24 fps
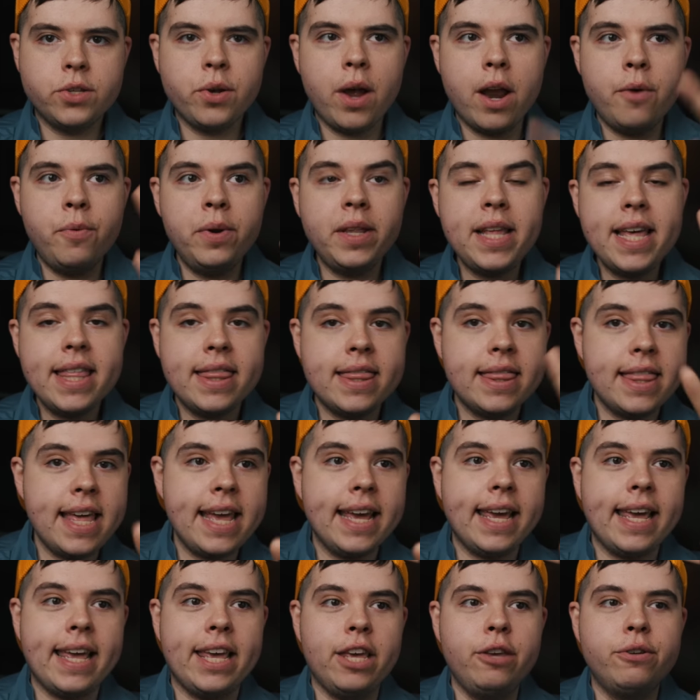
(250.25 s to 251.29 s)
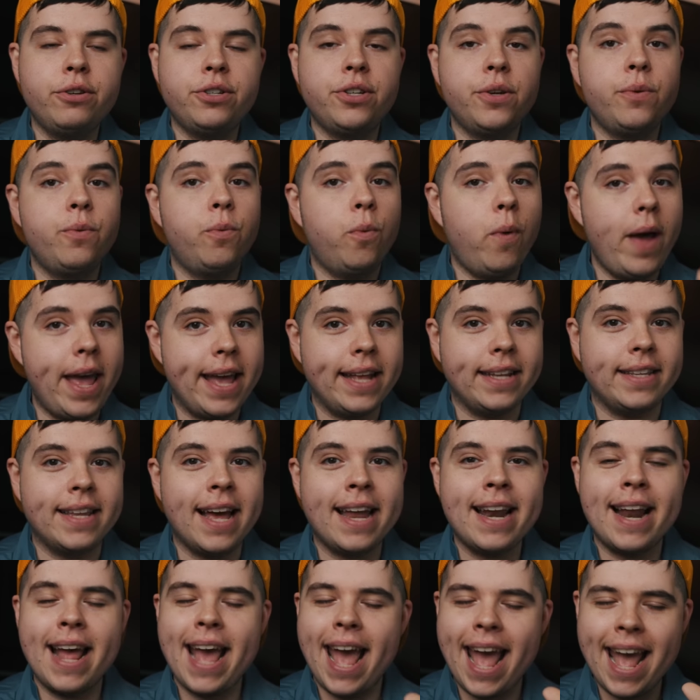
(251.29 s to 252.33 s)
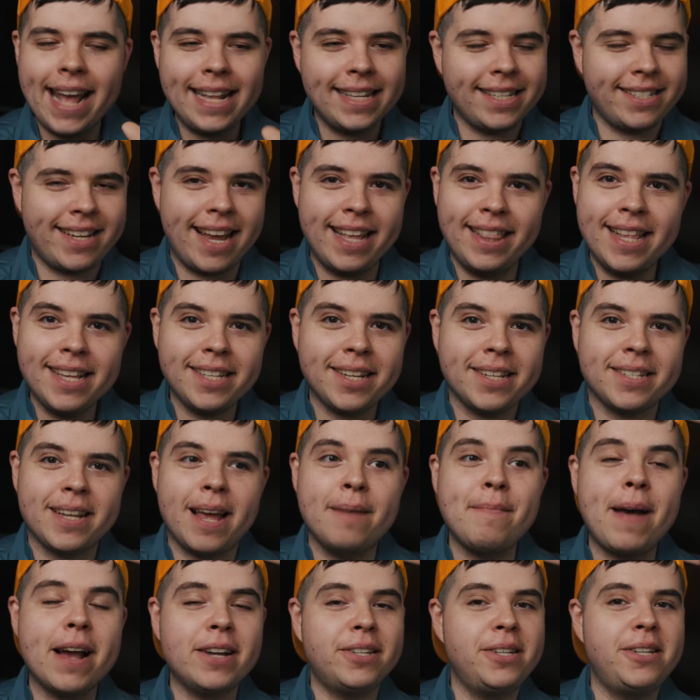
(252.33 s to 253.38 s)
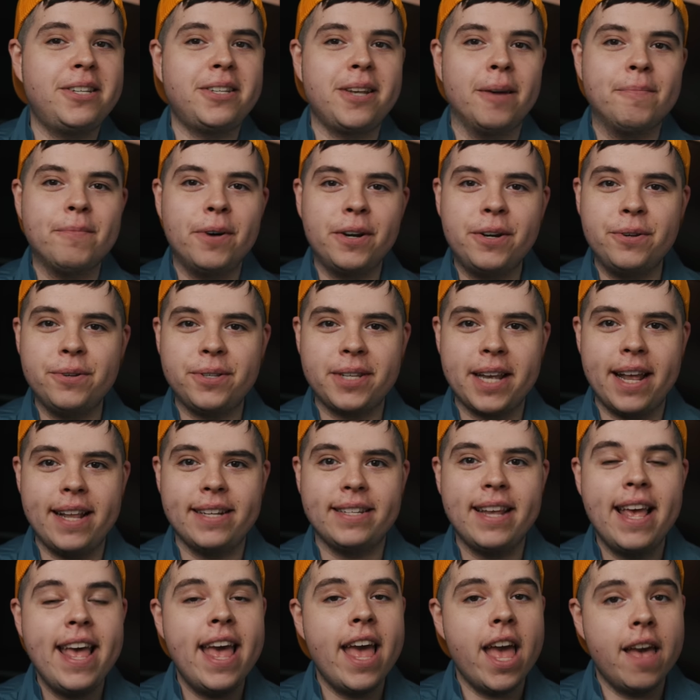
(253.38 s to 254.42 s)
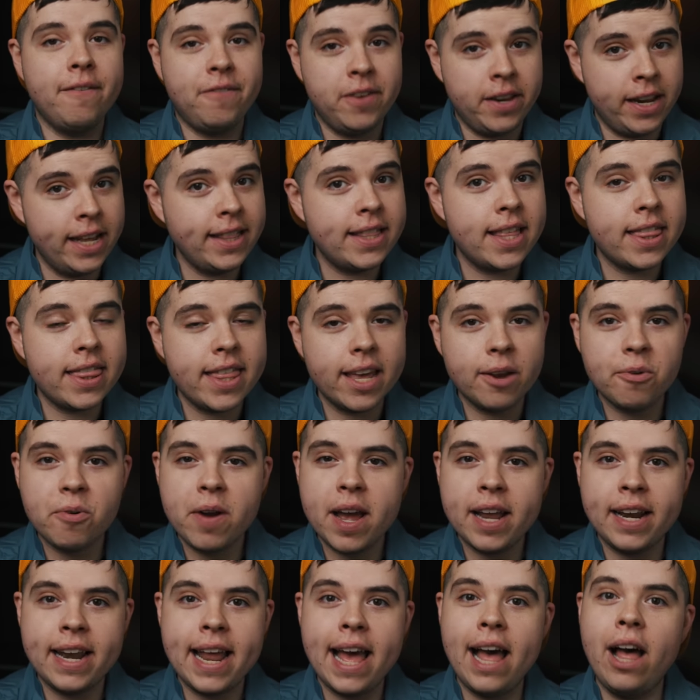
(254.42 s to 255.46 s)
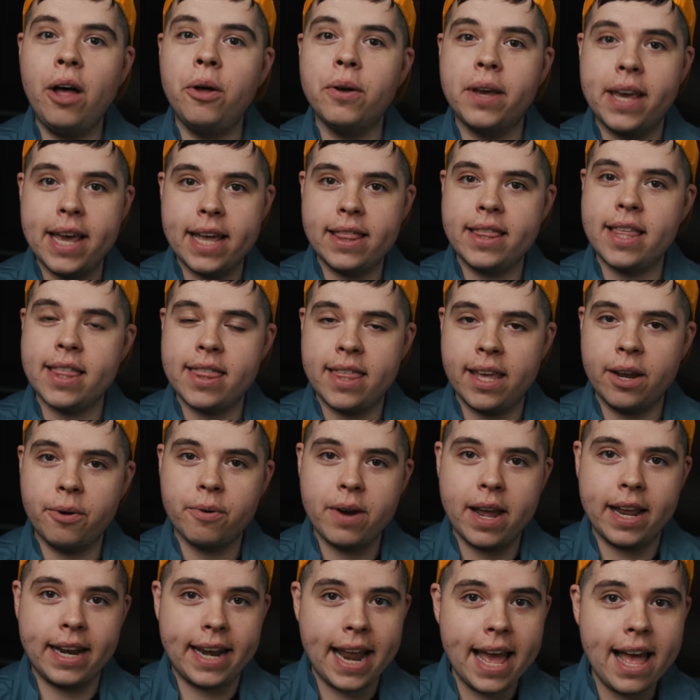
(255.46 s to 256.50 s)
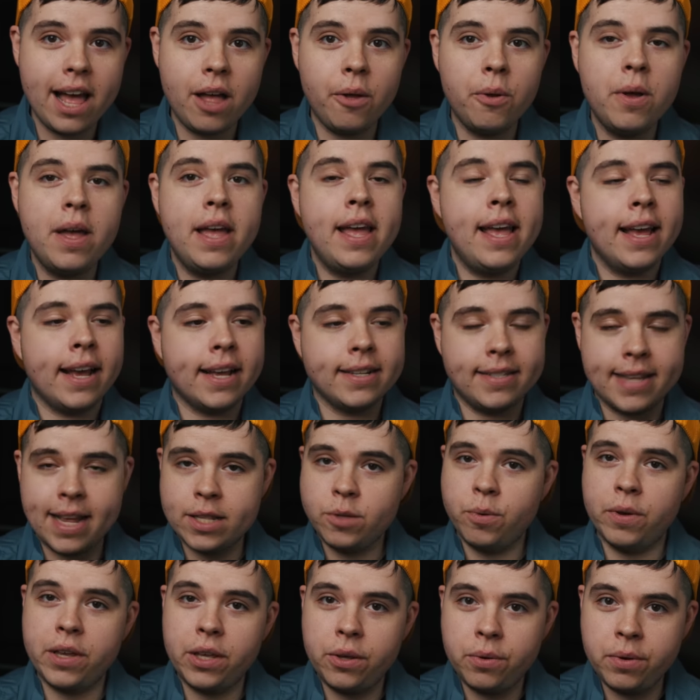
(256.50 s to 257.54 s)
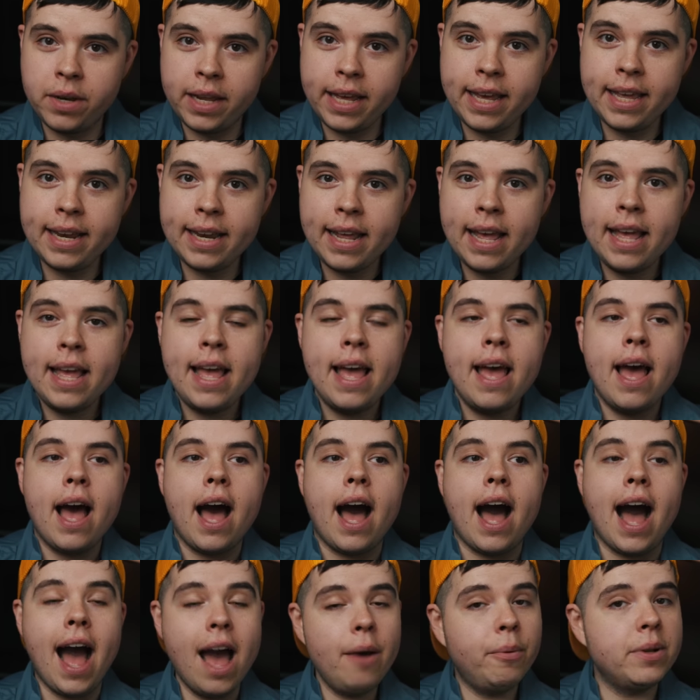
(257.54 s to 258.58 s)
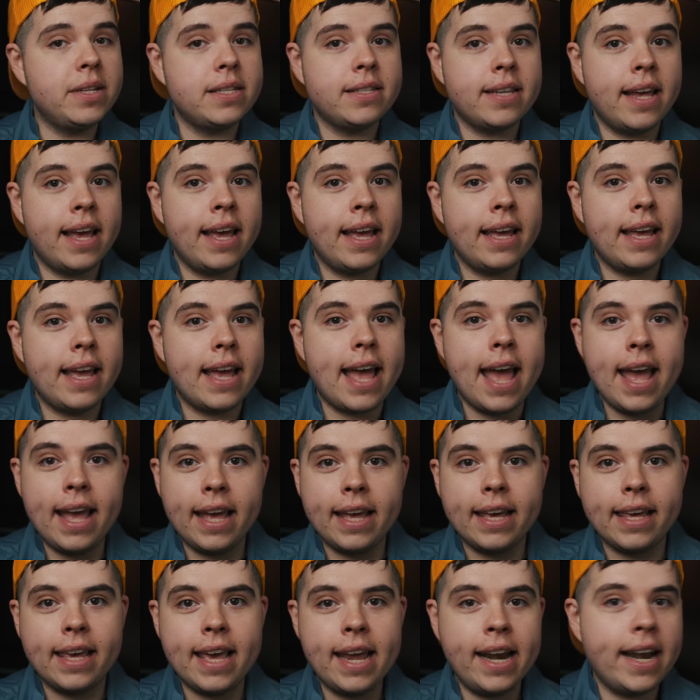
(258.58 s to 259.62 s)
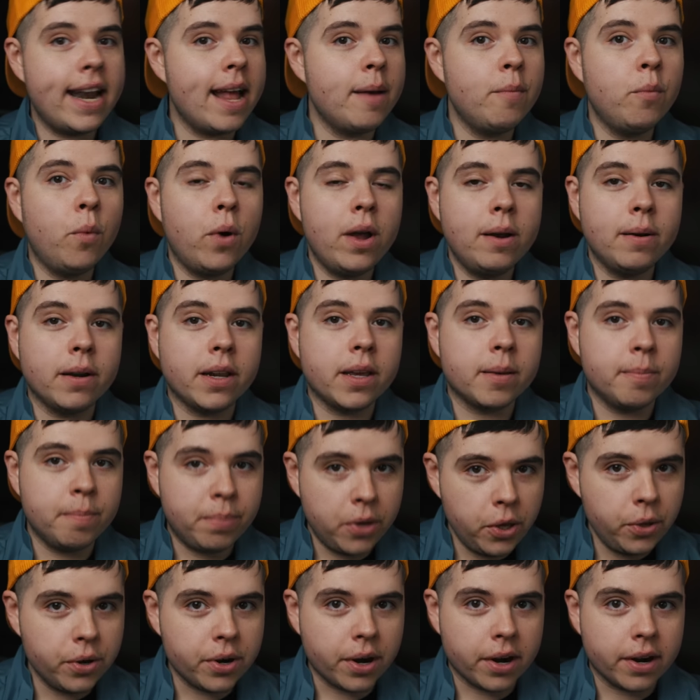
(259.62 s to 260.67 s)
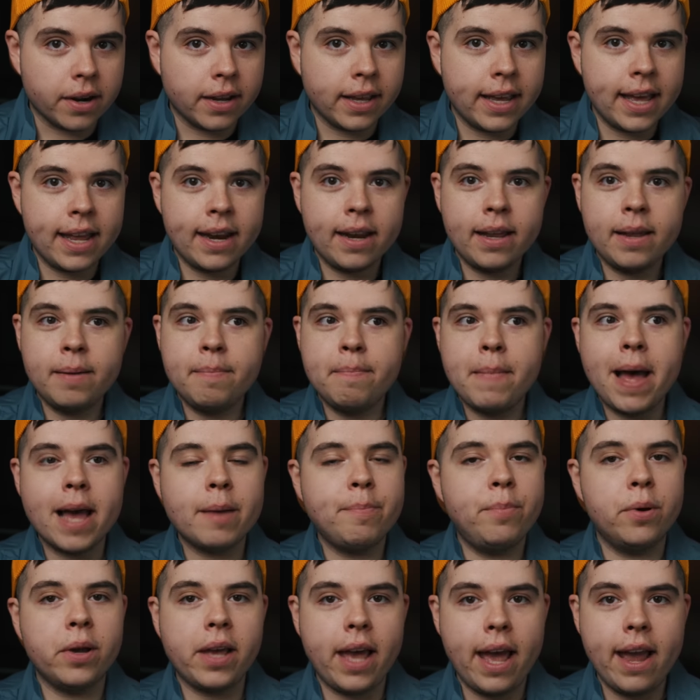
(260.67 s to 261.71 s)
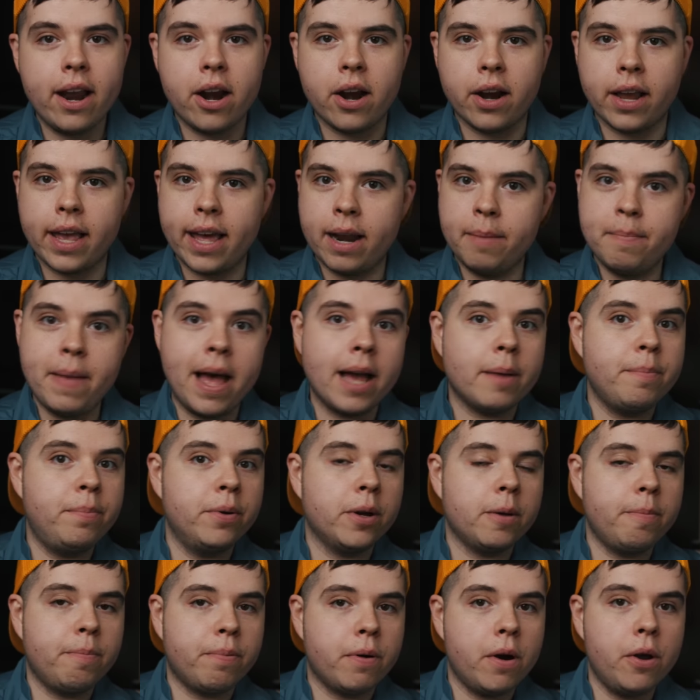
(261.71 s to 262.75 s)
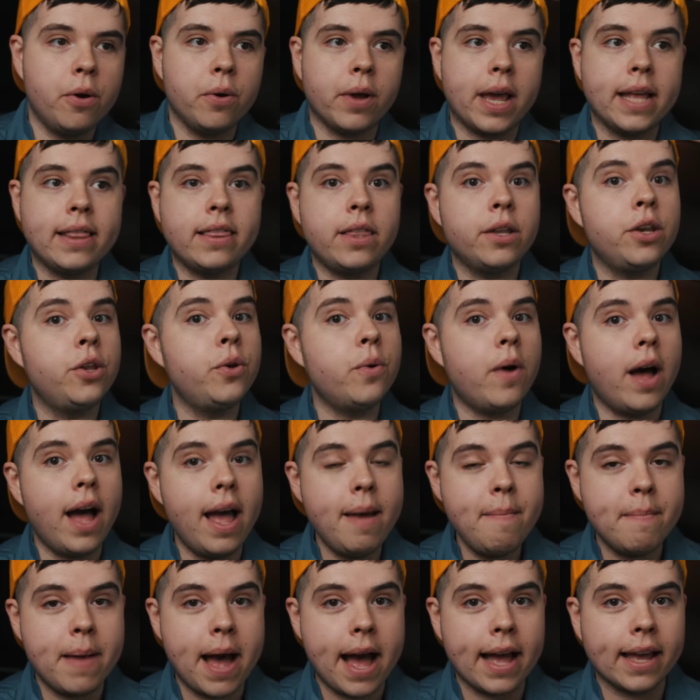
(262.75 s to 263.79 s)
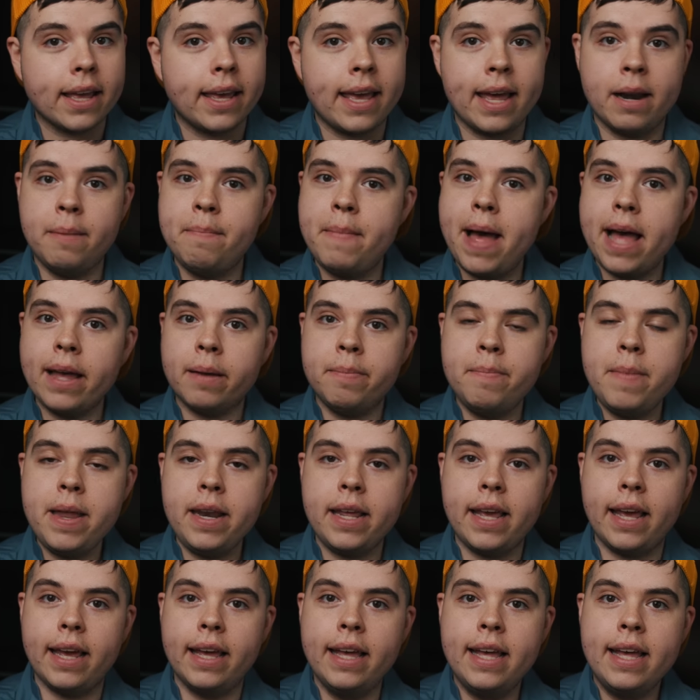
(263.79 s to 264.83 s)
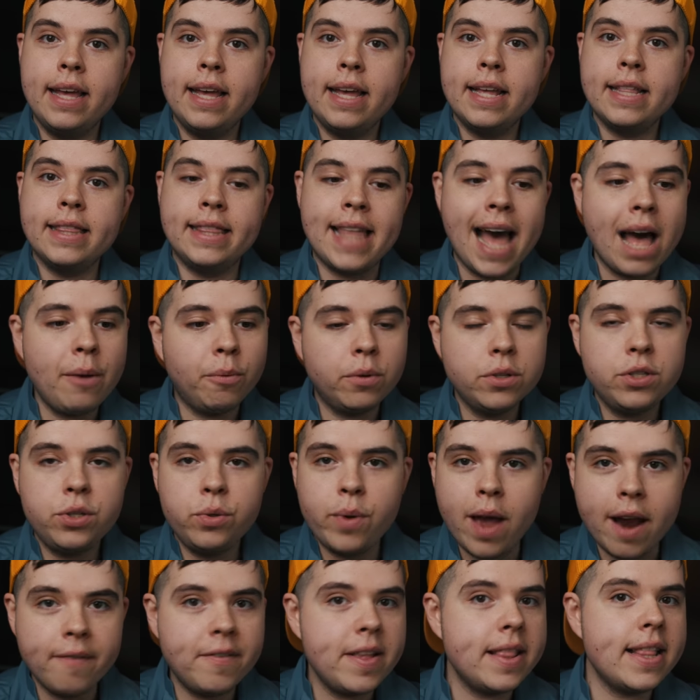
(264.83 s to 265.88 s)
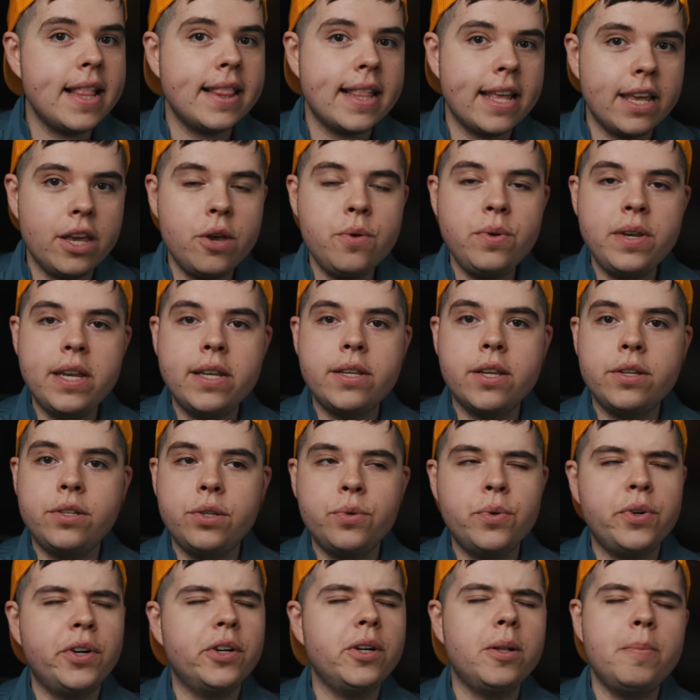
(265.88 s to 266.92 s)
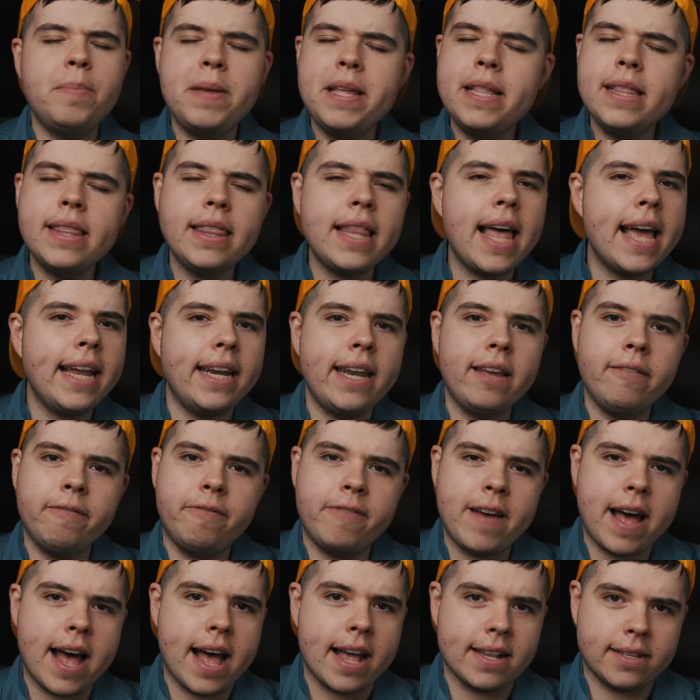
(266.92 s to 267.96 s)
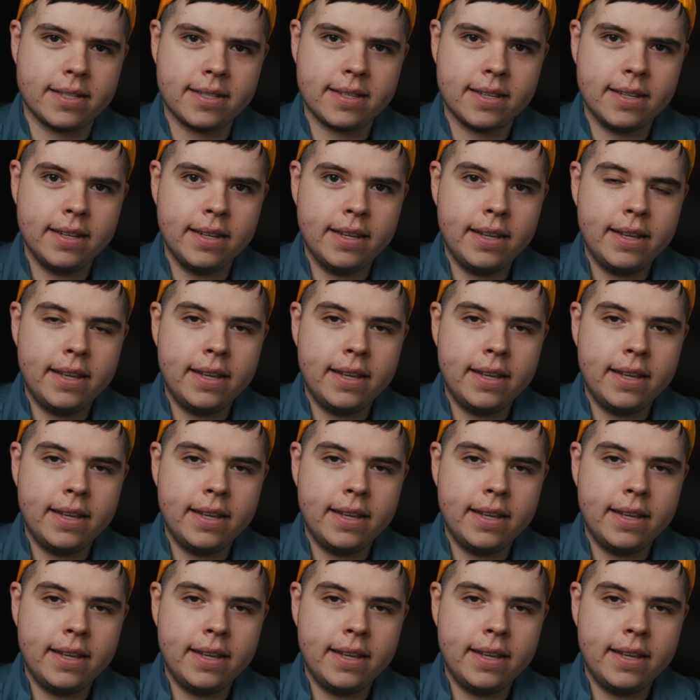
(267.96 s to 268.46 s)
So I really think you should wait. And I hate saying this, because I'm actually someone who says, if you need the thing right now, get the thing right now, because that's what you need. I would say, hey, get an M1 computer, get a MacBook Air, get a MacBook Pro, get the new iMac, get a Mac Mini. That will do everything that you need to do and it'll be lightning fast.